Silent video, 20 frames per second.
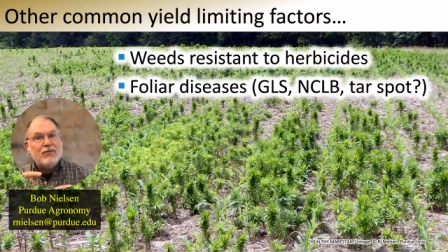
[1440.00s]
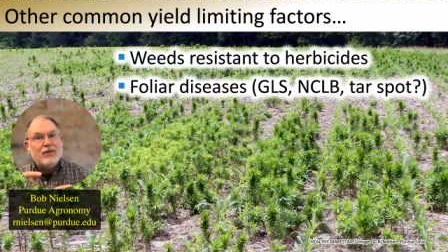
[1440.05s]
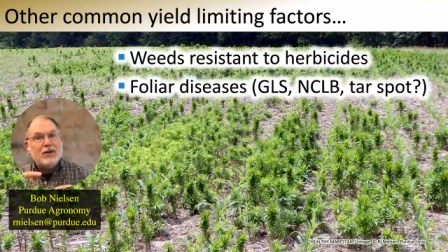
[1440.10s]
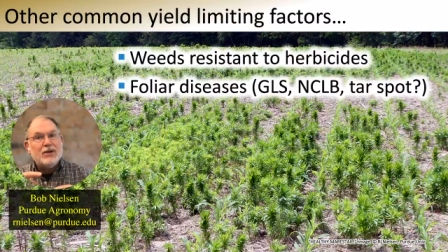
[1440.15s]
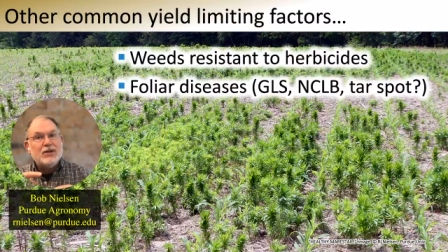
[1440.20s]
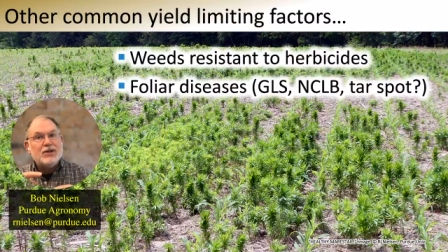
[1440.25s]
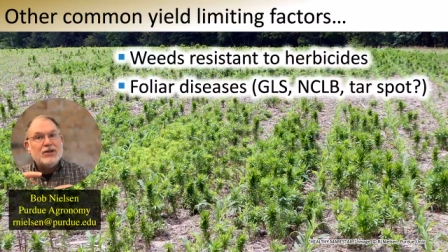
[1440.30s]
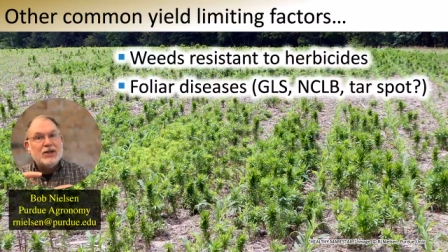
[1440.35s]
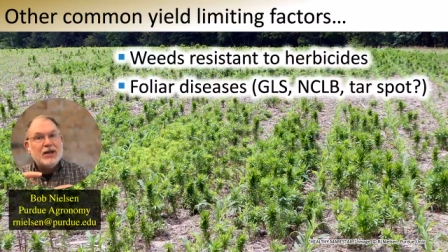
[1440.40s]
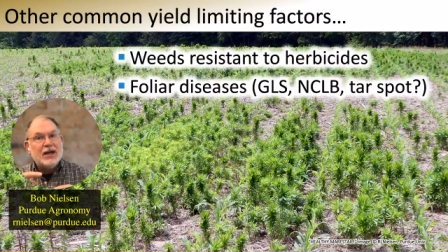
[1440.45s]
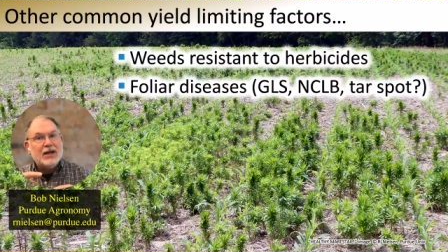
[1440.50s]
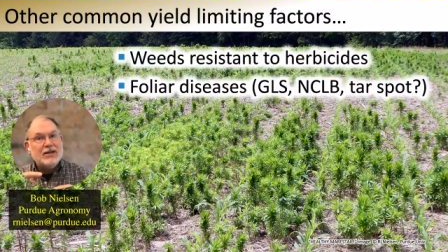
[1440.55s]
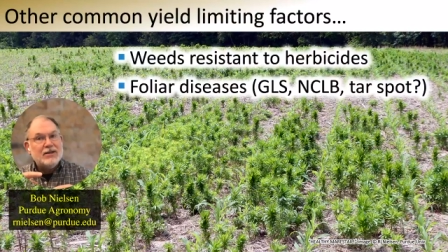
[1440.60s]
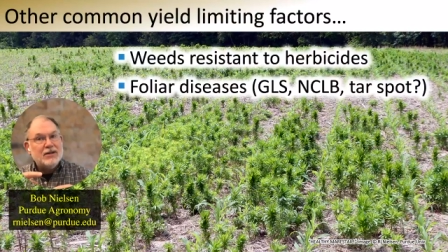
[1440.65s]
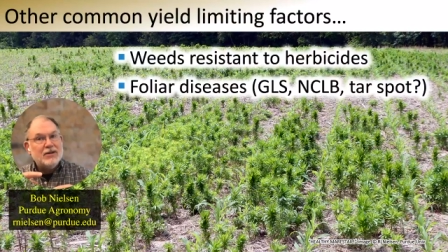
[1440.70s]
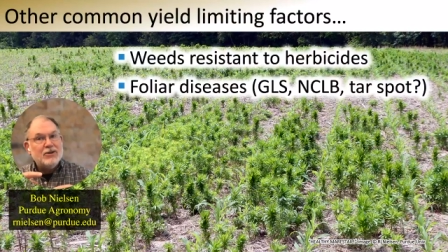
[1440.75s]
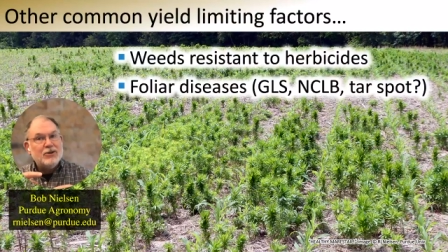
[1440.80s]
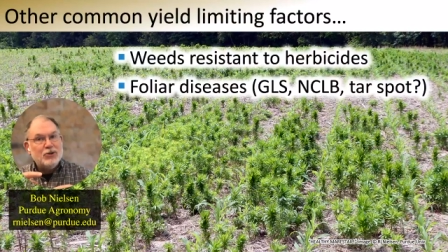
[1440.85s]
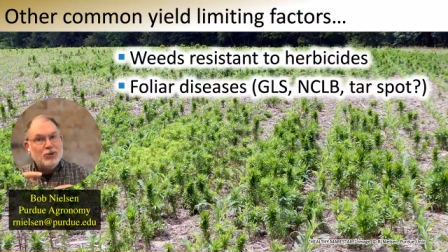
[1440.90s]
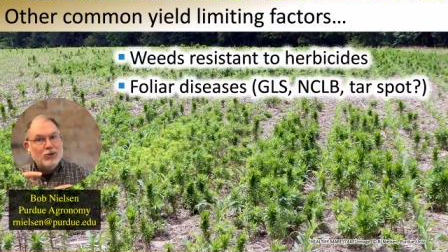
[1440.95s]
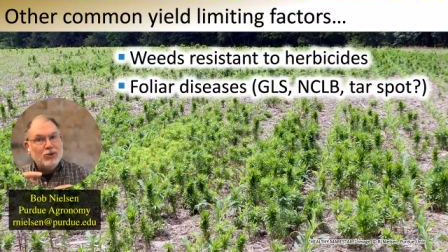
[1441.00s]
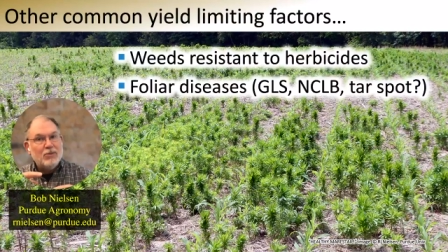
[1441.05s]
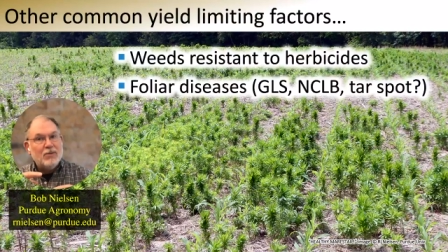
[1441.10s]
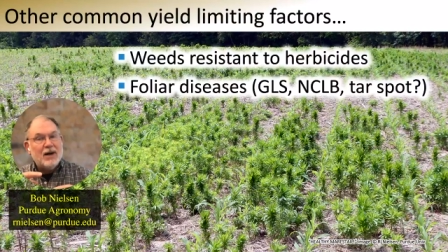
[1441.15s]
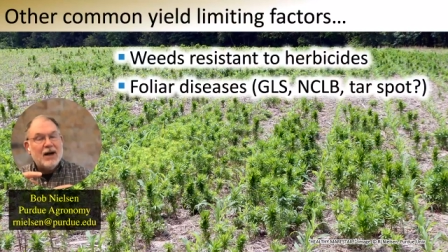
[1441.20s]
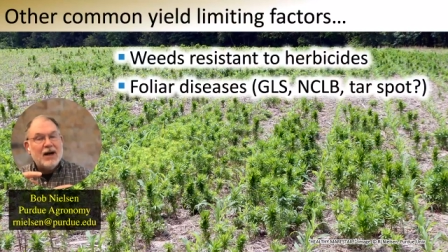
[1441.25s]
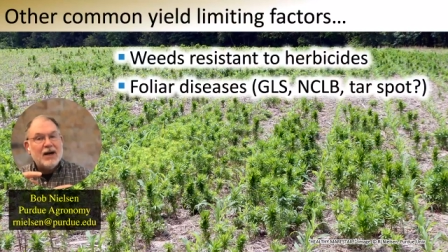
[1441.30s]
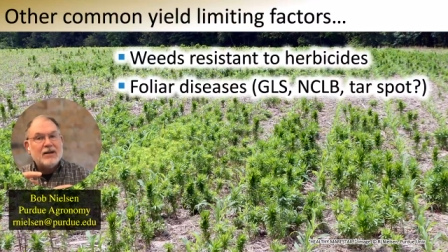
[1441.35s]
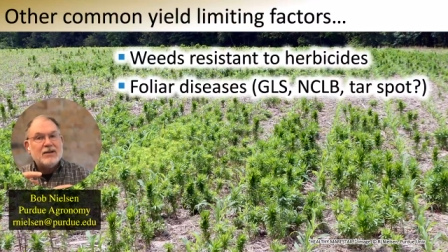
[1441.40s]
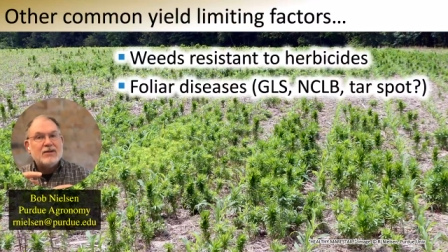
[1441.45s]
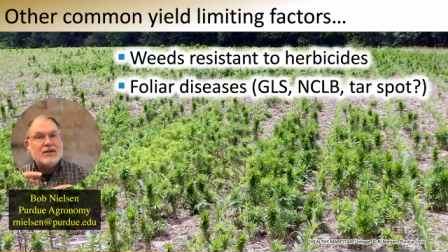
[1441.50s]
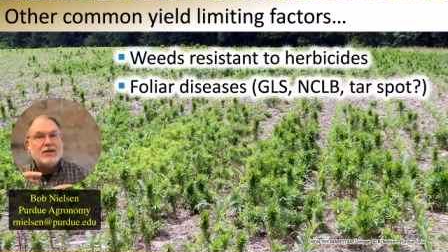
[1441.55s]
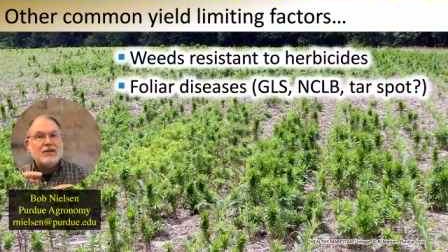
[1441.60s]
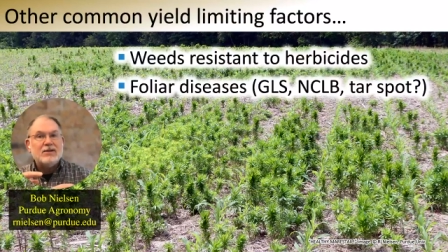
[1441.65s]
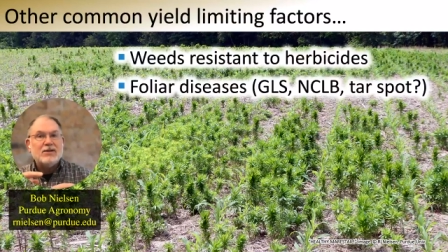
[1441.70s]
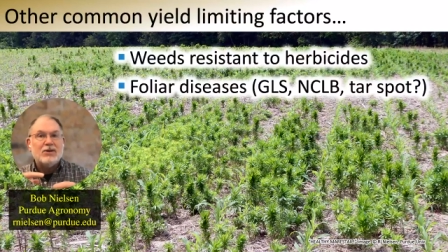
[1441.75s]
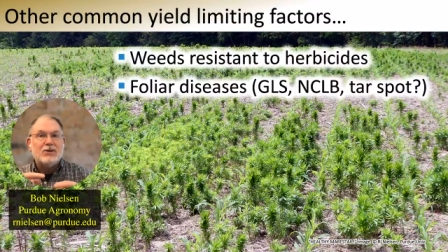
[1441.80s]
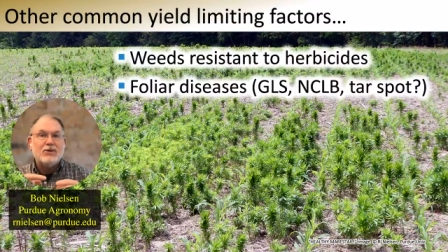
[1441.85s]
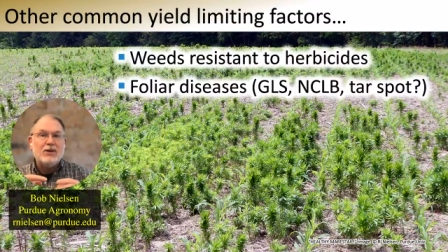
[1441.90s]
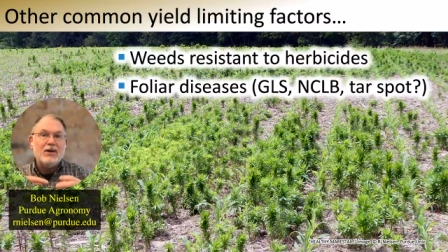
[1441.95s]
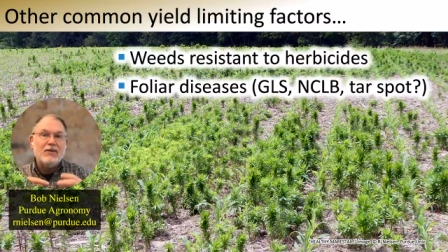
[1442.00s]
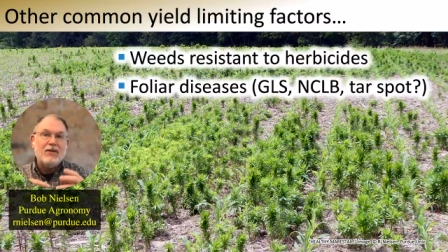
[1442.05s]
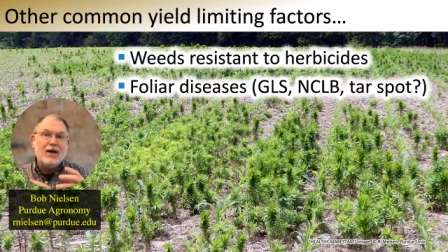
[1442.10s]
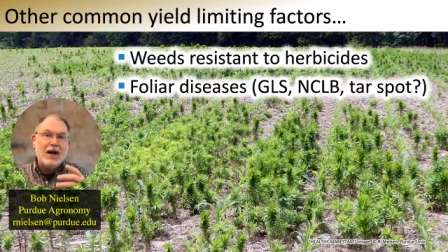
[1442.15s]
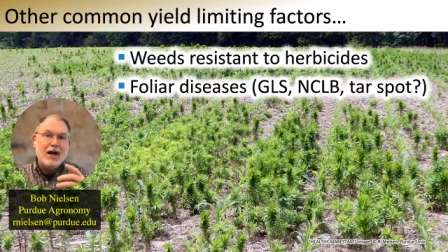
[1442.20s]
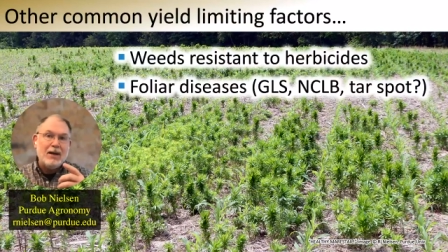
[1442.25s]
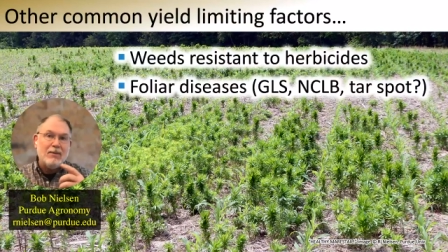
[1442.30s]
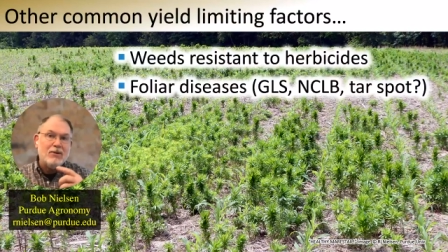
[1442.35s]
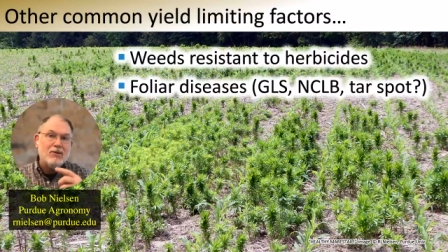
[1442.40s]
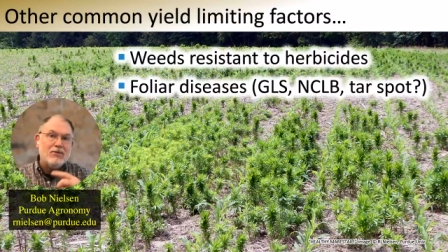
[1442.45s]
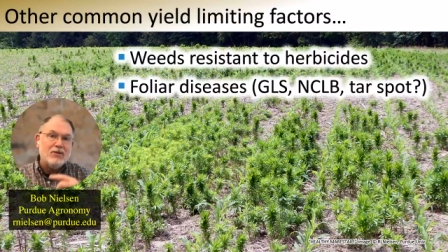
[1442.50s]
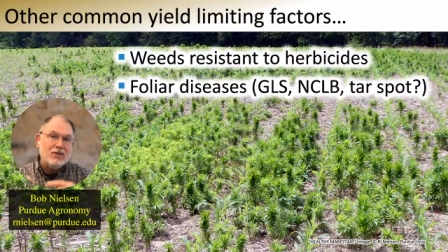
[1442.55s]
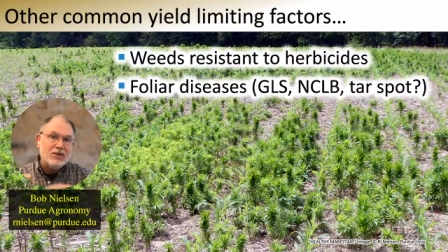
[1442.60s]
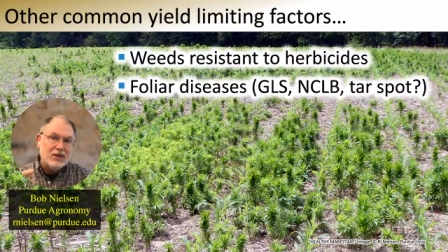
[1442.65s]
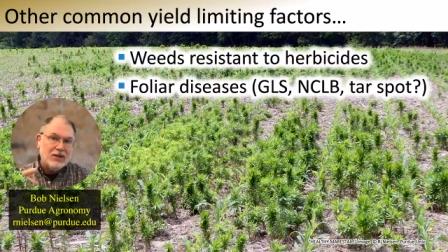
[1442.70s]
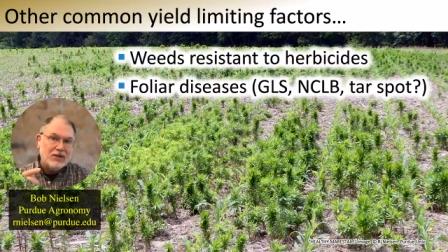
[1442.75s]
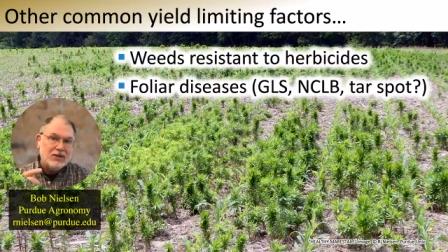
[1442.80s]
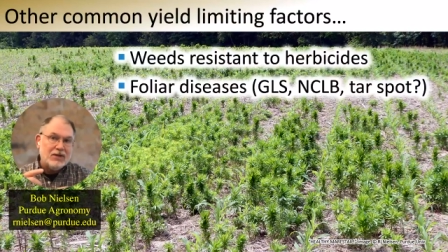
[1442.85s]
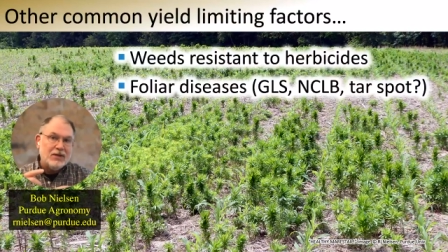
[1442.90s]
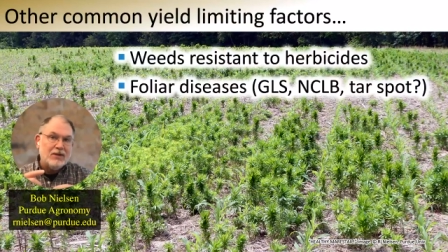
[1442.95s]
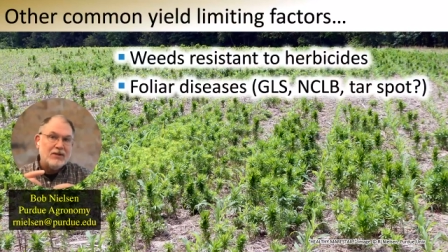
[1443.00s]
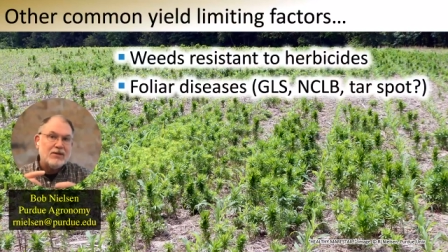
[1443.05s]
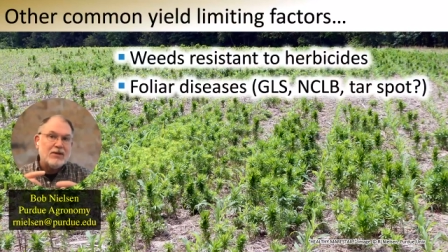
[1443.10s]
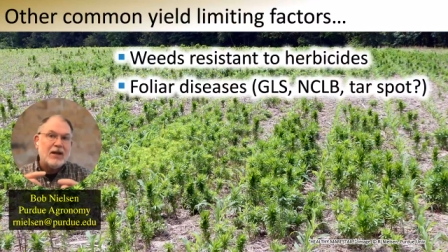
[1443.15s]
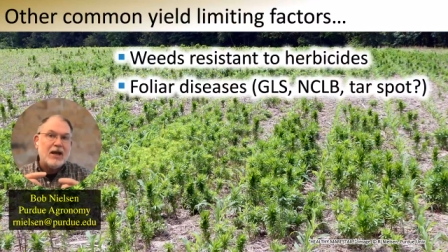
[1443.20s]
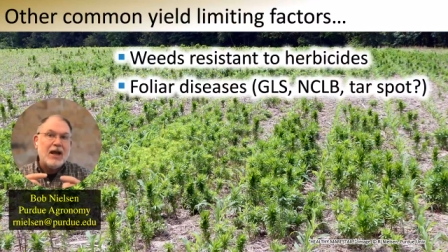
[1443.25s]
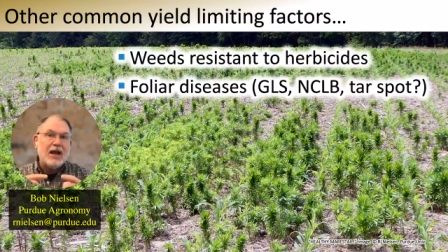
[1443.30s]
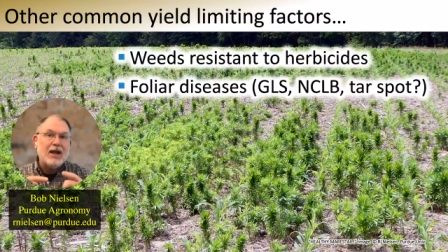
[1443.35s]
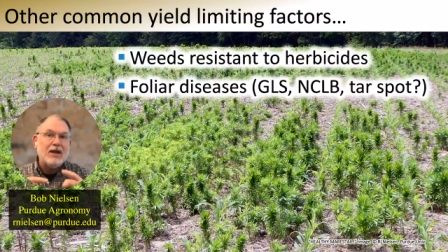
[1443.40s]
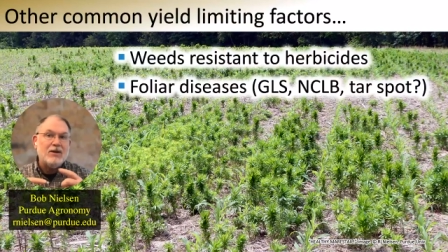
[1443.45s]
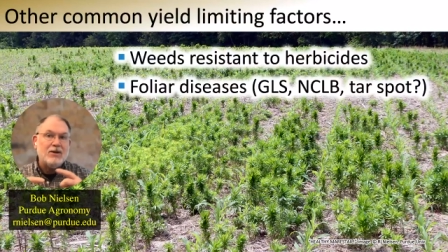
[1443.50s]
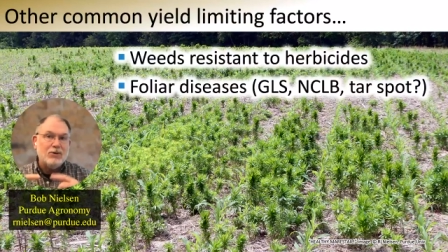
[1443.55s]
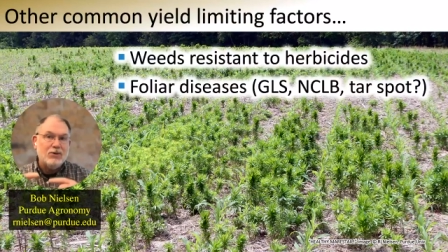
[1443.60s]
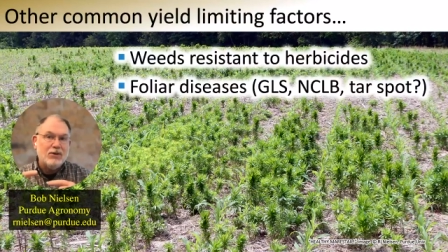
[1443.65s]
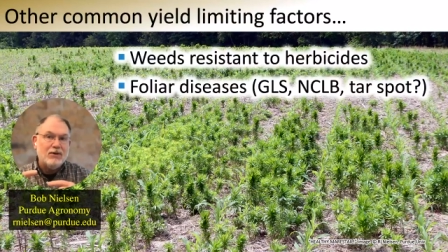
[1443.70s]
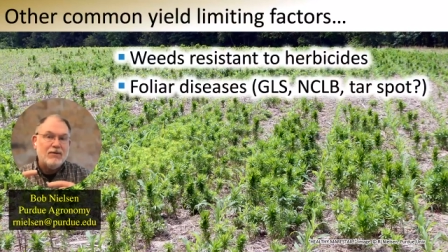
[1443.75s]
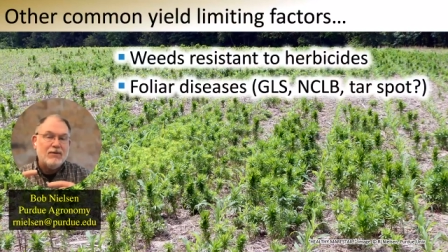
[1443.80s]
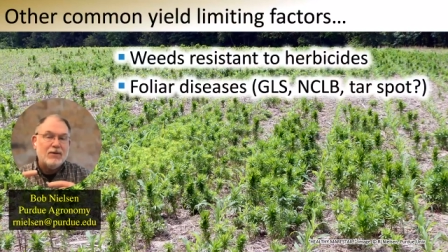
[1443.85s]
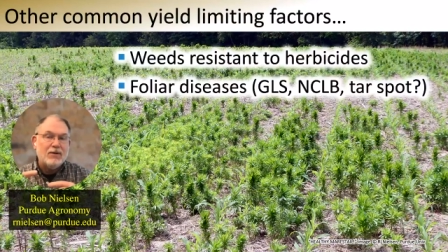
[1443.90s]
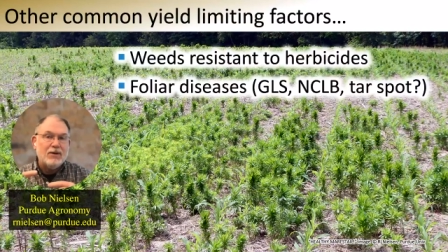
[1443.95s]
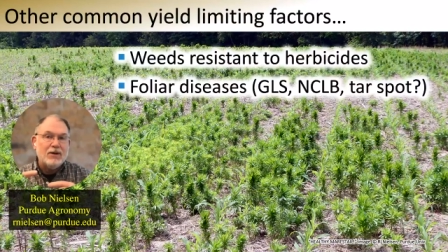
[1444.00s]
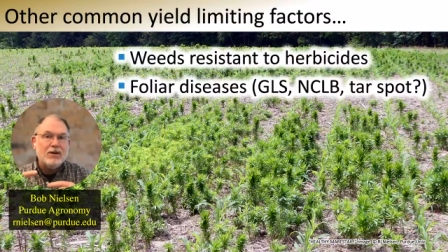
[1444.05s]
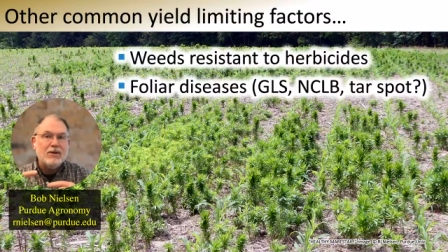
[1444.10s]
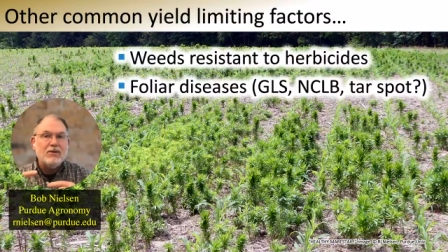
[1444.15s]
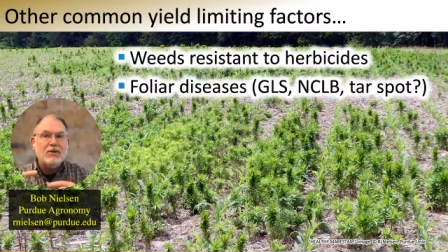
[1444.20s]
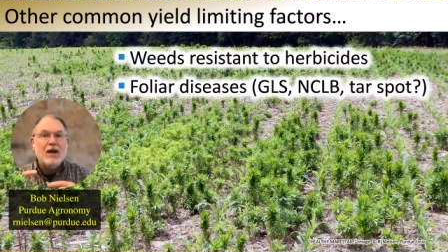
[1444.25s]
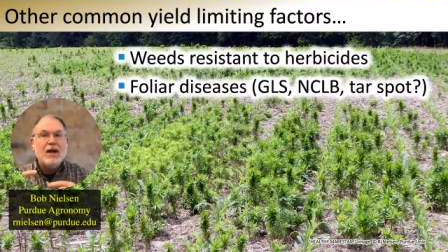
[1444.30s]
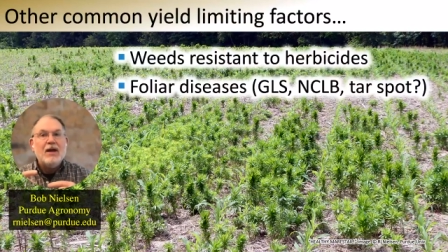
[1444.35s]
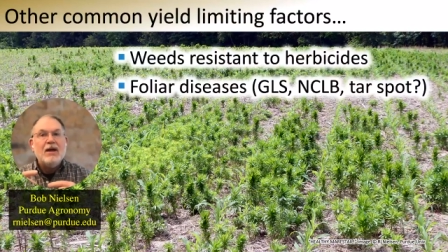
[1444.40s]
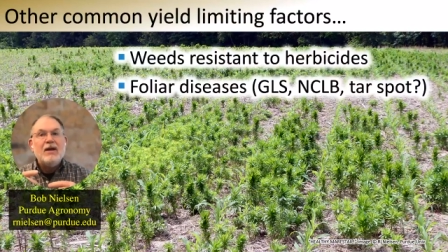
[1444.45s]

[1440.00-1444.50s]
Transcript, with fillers: fungicides in the toolbox and so if hybrid resistance can't do it for you